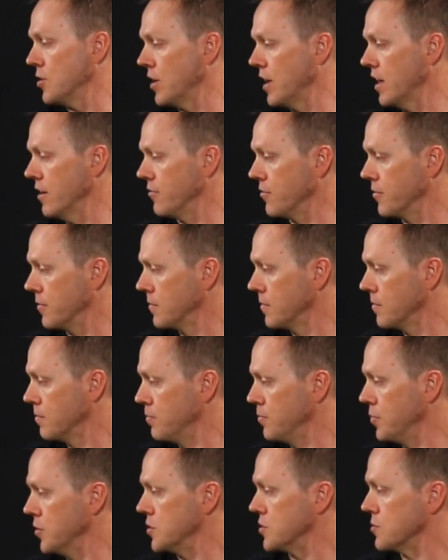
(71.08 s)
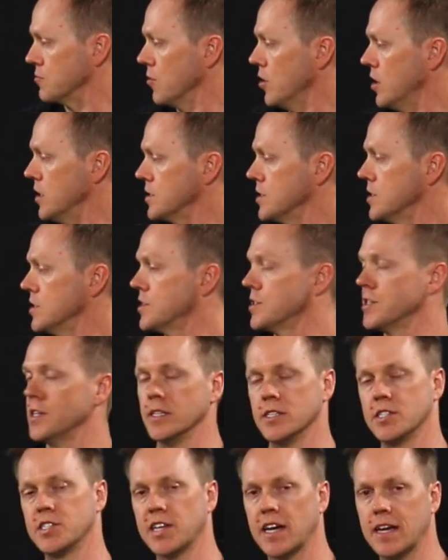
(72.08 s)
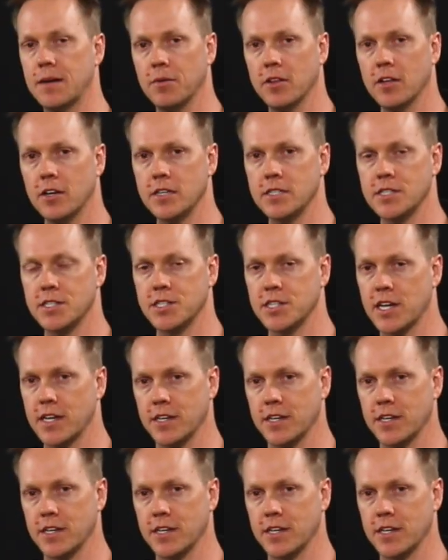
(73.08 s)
you have boost rises, it stabilizes